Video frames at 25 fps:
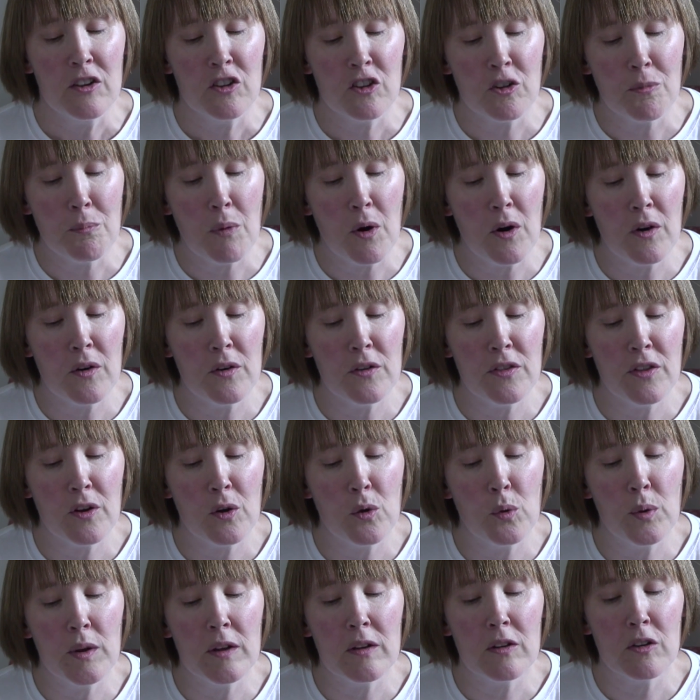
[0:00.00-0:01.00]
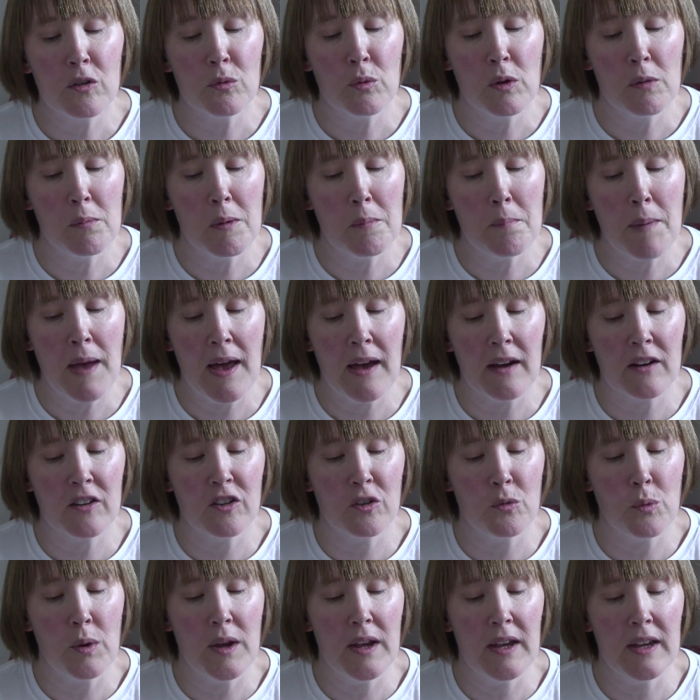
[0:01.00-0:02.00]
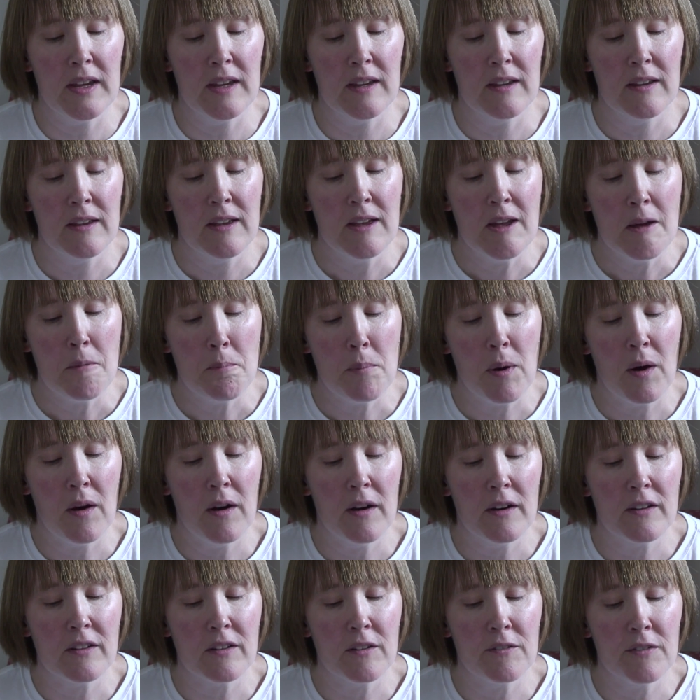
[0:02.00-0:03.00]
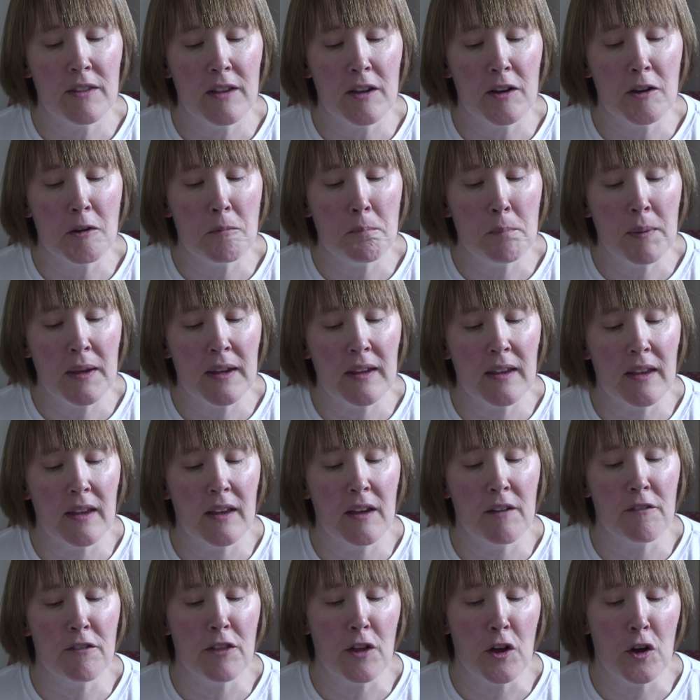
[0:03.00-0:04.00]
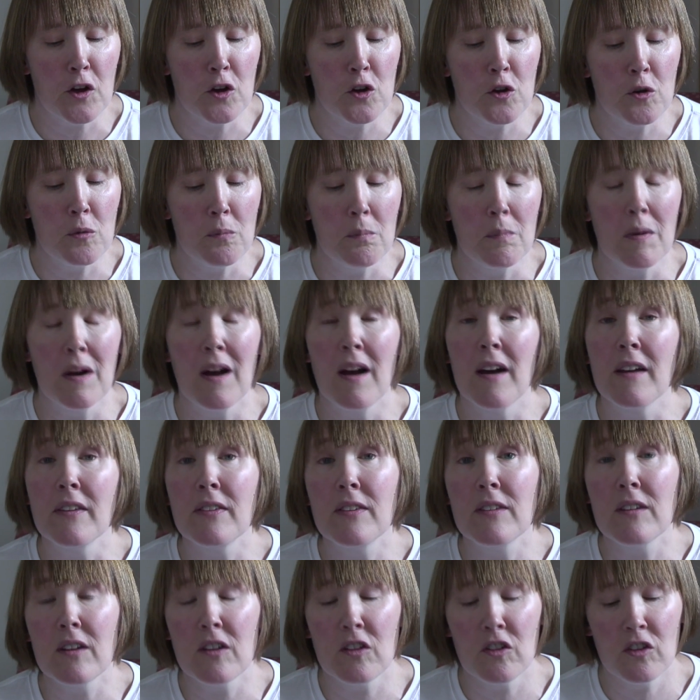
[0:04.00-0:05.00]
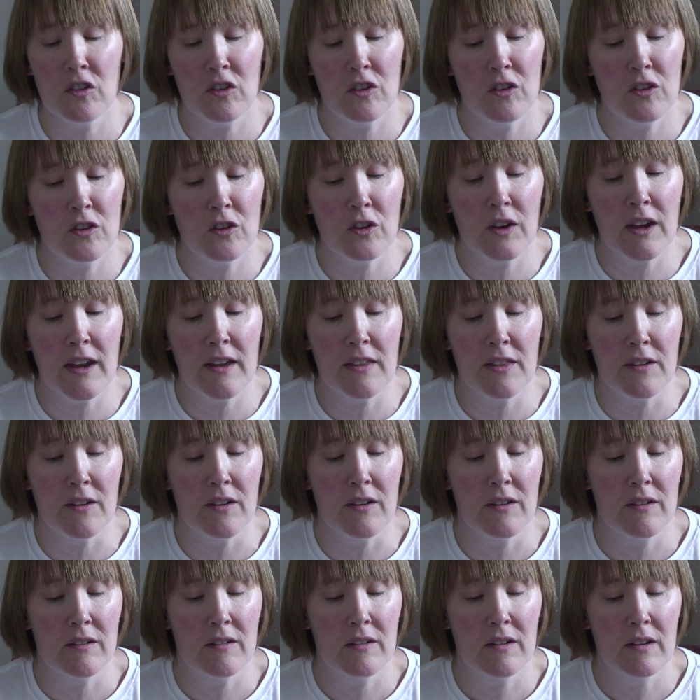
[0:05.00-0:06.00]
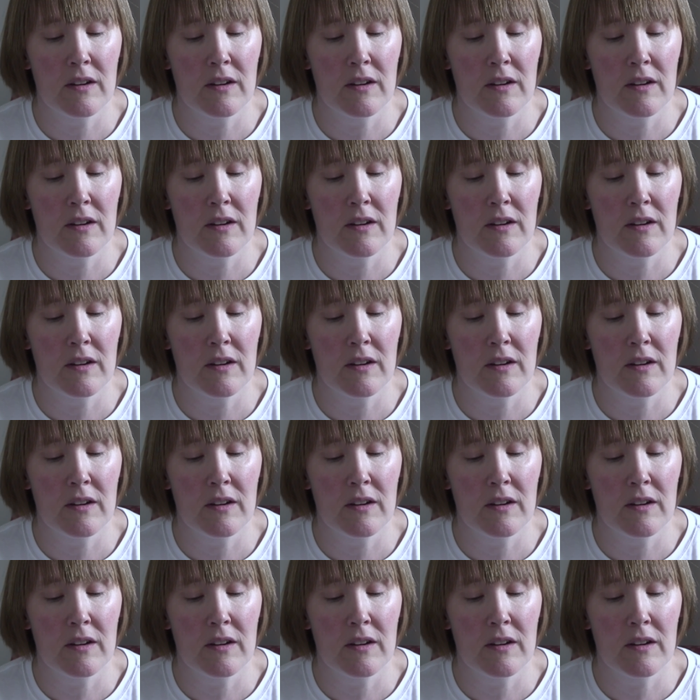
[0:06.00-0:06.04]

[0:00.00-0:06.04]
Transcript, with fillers: Tomorrow the quilt will be packed away, part of the unpicking of the home I stitched together.